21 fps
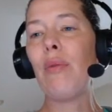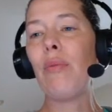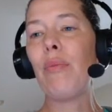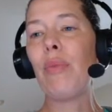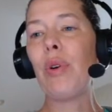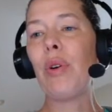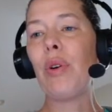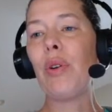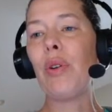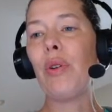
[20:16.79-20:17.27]

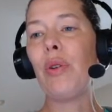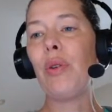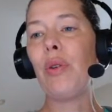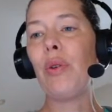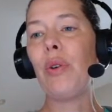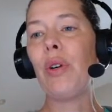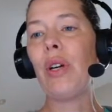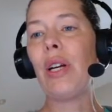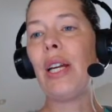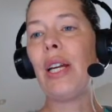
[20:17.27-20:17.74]

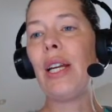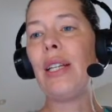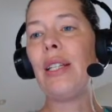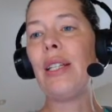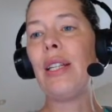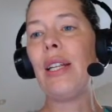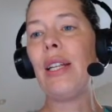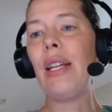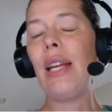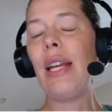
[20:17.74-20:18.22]

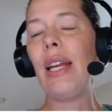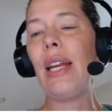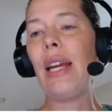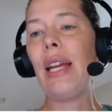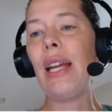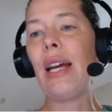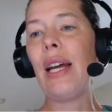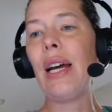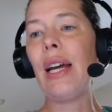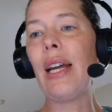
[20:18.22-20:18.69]
perchlorate
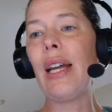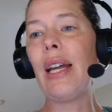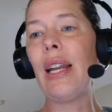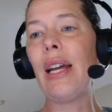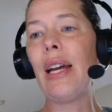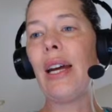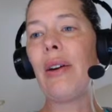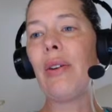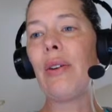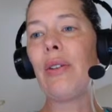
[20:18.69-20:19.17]
anion
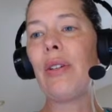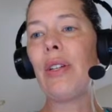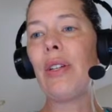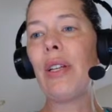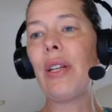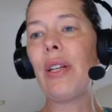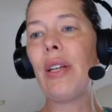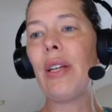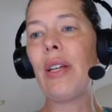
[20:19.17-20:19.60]
out,